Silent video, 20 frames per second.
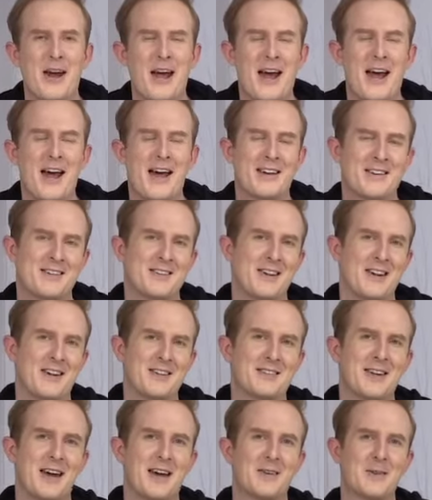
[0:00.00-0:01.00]
and uh,
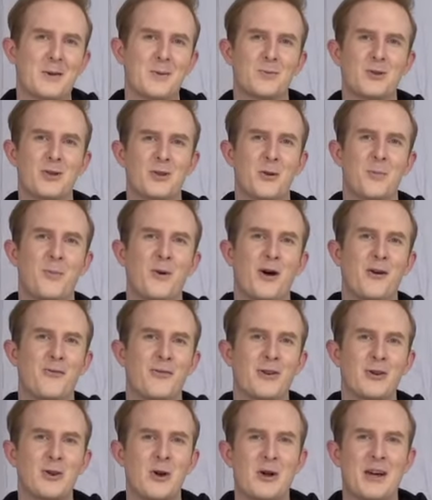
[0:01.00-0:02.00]
take them to the
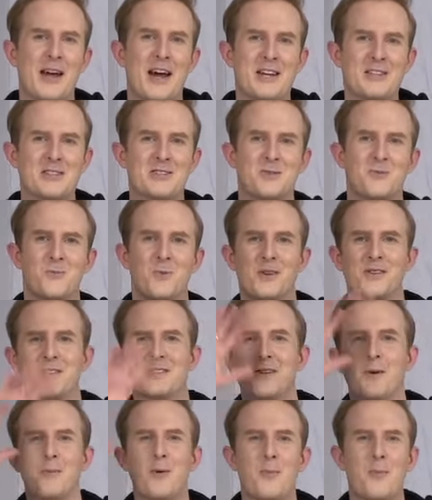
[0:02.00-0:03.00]
perfect location with
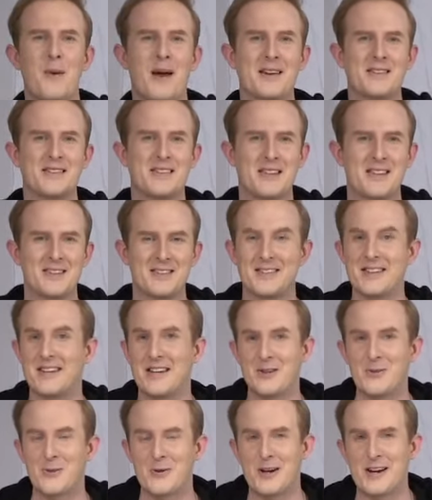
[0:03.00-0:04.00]
some amazing
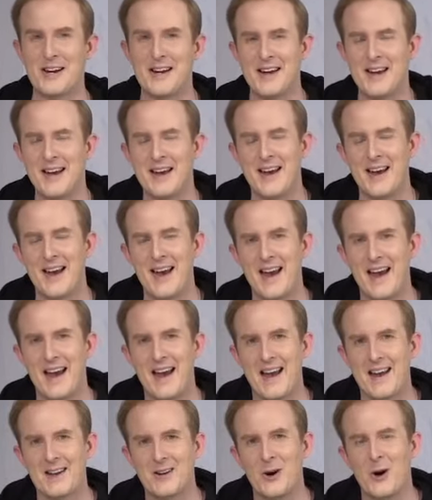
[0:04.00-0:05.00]
scenery
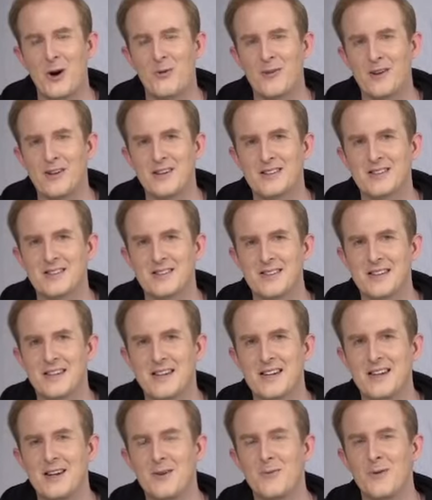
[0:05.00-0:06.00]
and
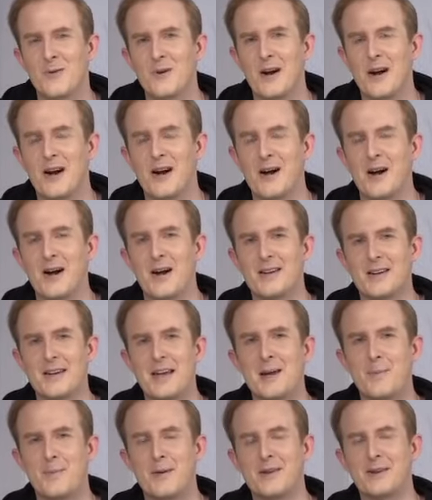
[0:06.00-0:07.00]
obviously uh,
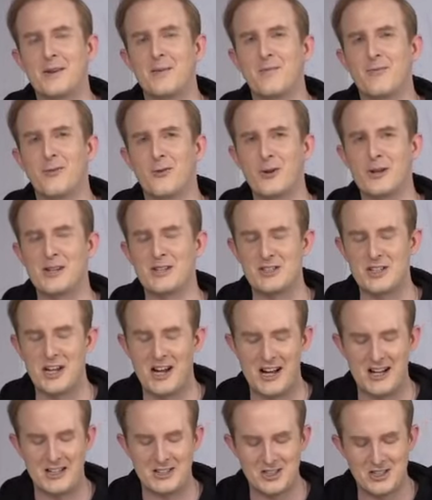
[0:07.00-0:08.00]
keeping them fully
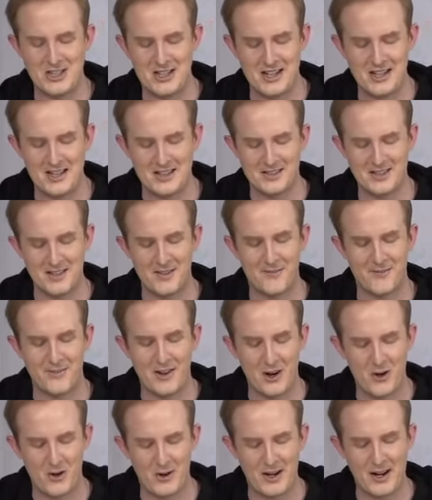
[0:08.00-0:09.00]
charged is
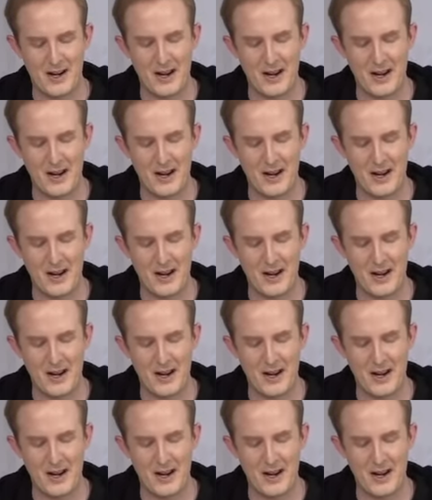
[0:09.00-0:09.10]
very